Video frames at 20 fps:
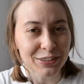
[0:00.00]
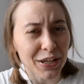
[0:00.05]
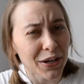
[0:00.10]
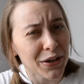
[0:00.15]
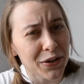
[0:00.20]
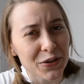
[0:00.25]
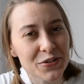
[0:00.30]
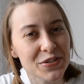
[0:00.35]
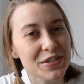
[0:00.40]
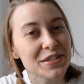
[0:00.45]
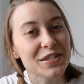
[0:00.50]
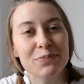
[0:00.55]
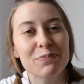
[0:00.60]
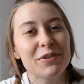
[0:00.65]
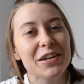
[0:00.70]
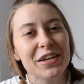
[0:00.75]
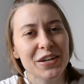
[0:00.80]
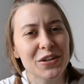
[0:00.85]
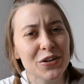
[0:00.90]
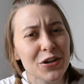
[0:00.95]
So, since
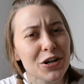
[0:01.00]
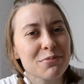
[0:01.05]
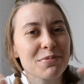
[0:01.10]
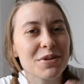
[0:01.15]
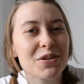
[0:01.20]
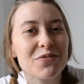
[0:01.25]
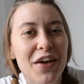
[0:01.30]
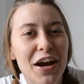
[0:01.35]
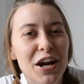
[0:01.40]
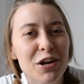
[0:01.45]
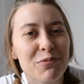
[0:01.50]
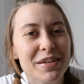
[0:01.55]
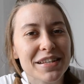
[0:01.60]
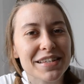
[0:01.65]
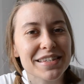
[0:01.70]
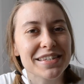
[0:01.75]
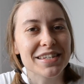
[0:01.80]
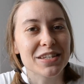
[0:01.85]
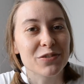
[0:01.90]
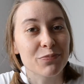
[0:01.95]
being in urban
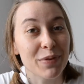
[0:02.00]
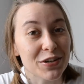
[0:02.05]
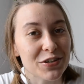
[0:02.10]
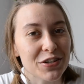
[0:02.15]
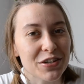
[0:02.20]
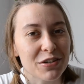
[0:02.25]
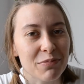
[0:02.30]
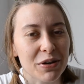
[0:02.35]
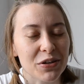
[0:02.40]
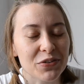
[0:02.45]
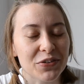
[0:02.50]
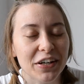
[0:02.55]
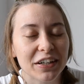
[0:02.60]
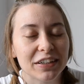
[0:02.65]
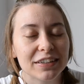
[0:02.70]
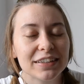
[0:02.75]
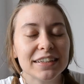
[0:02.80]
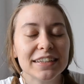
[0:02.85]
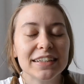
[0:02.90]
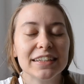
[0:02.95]
environments, especially in
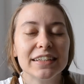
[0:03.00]
Montreal,